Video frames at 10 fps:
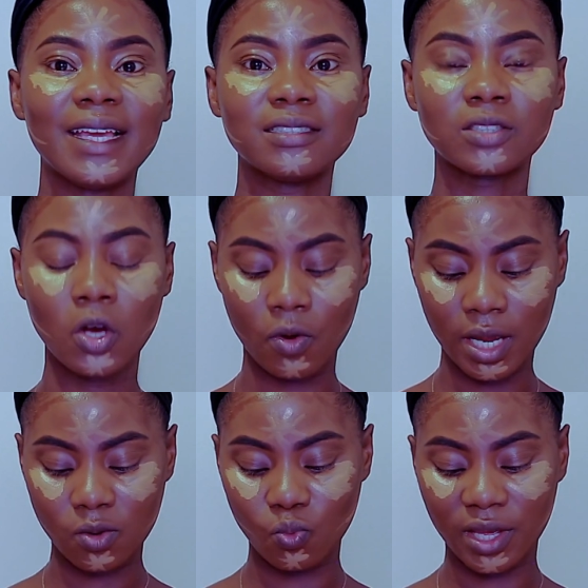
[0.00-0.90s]
is go
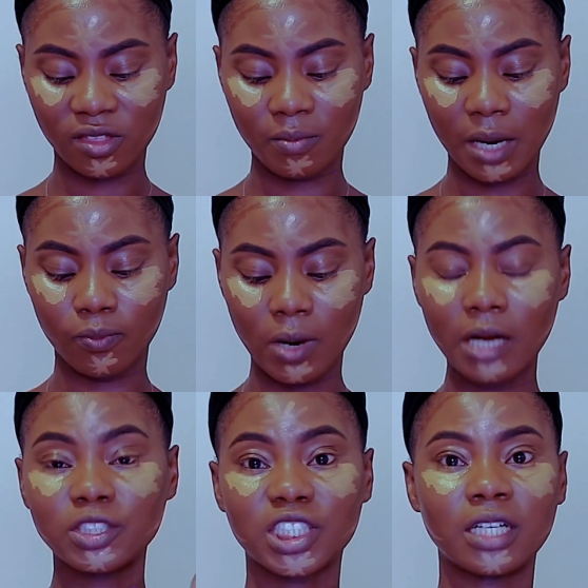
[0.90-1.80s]
in with my
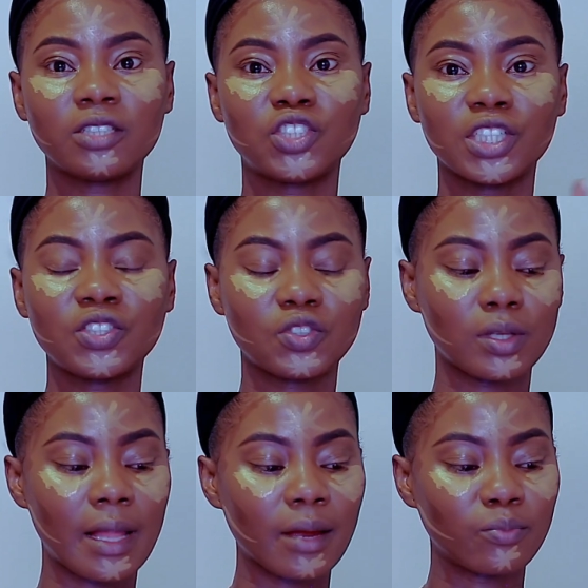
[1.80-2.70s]
brow gel just
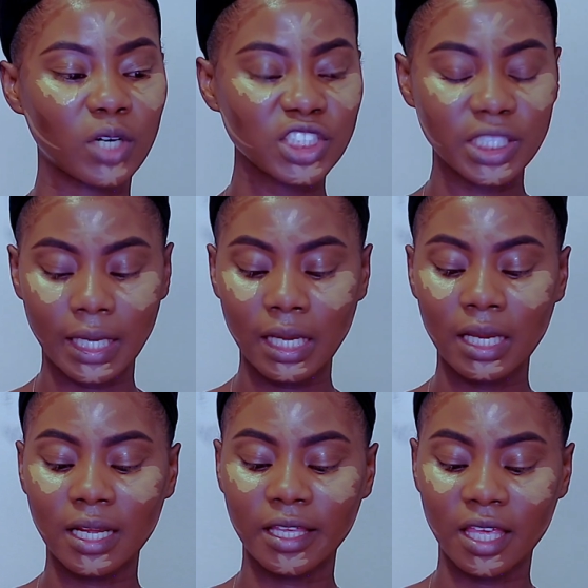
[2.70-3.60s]
to like brush it
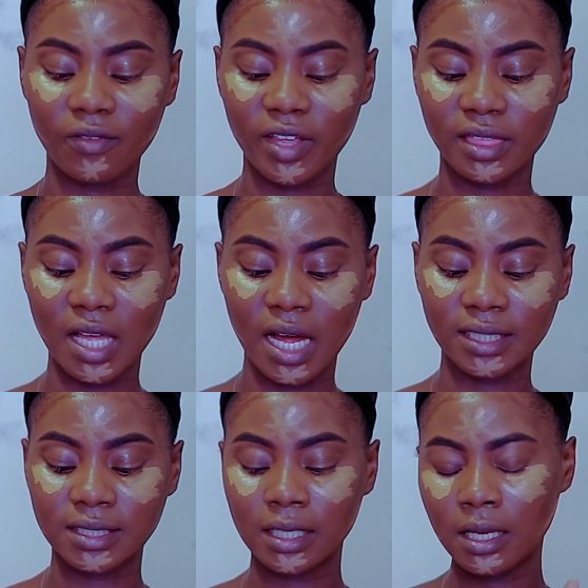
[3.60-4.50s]
in and give it
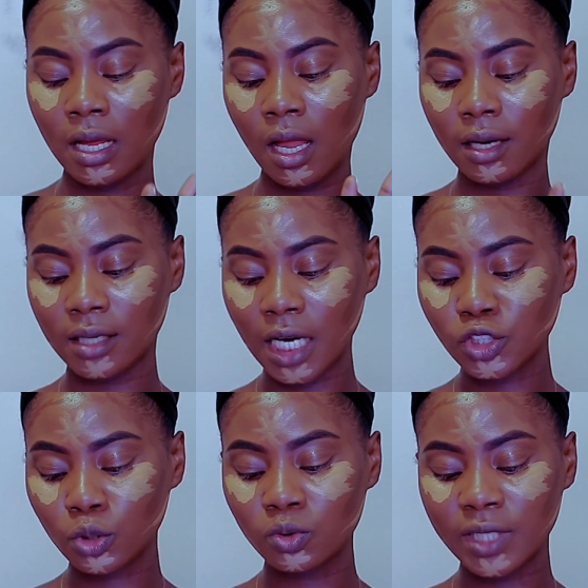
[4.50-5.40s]
that
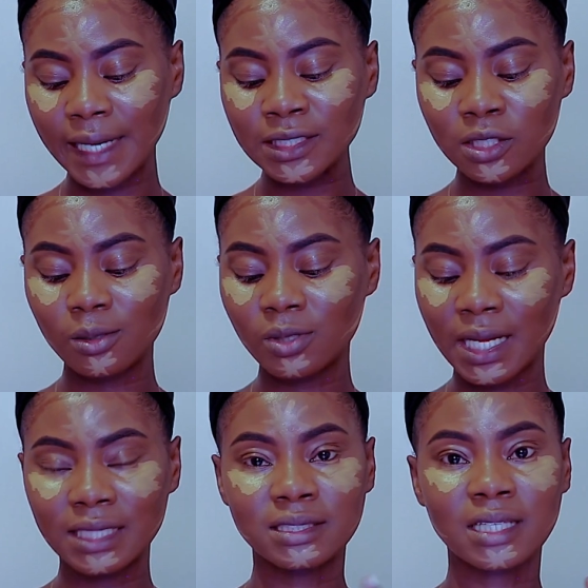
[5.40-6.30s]
natural nice
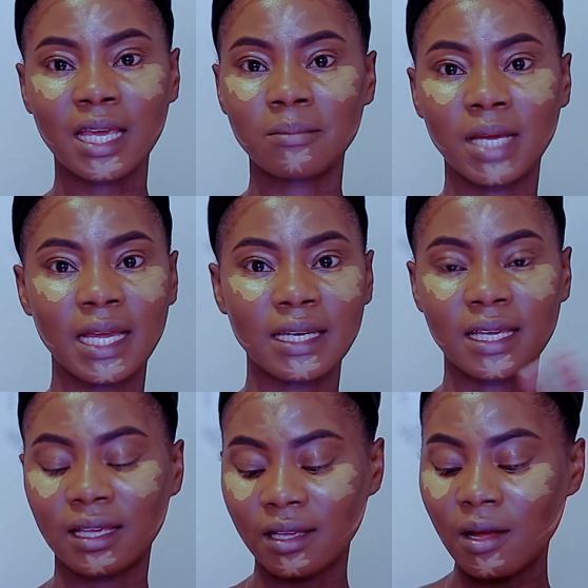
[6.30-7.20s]
look and tame
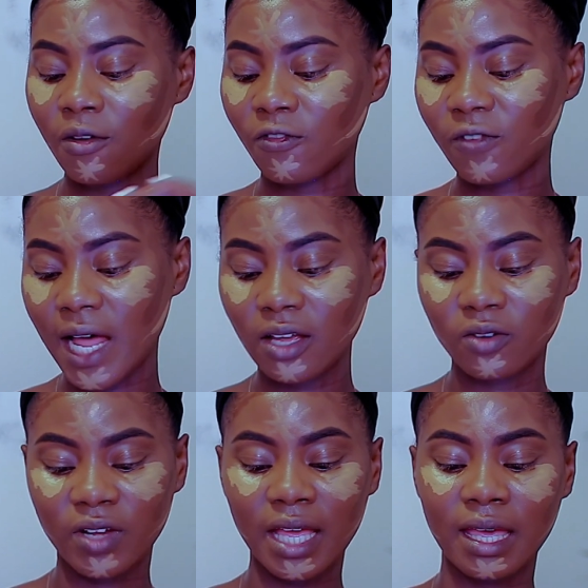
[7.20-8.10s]
any
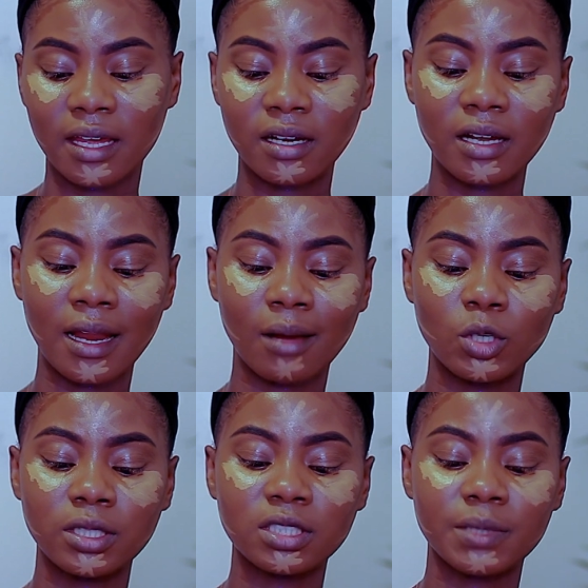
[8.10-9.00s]
flyover hair. And I'm
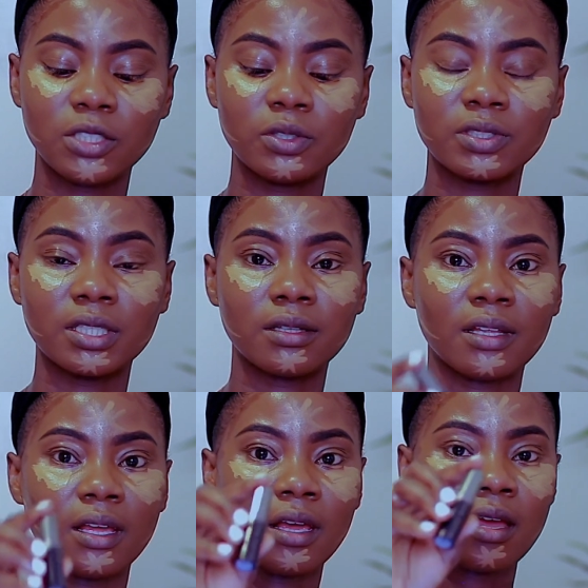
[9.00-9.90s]
going to be using
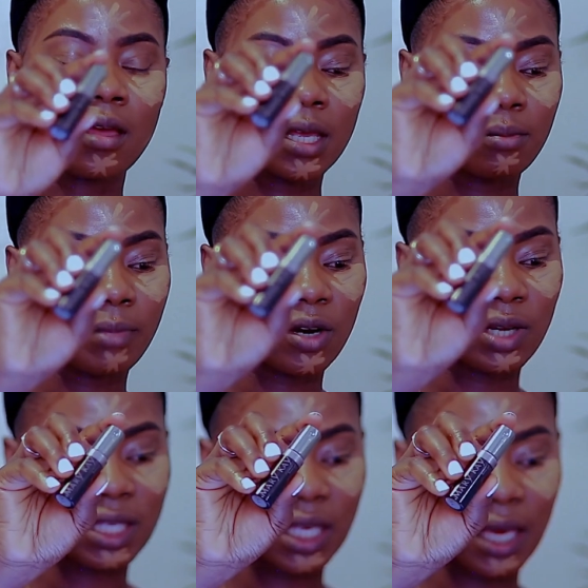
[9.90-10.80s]
the
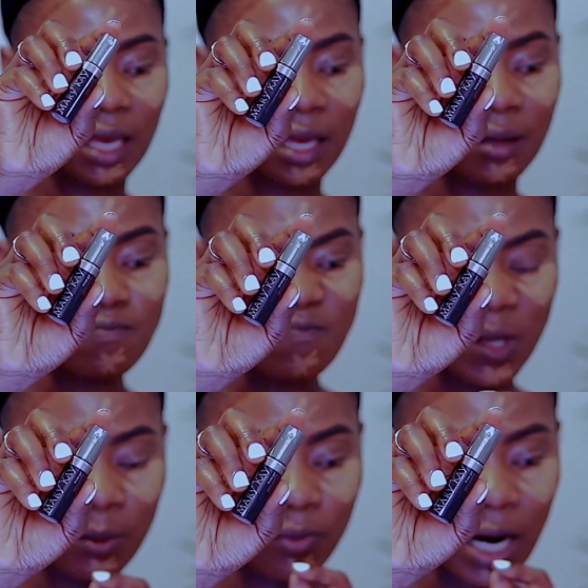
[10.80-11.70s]
Mary Kay
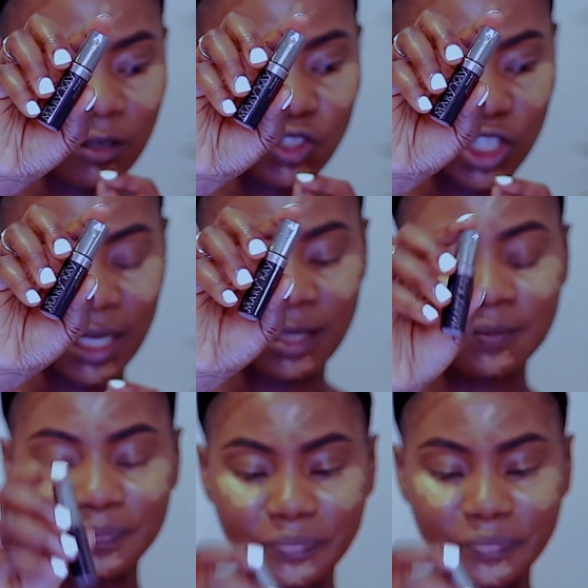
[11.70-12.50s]
brow gel.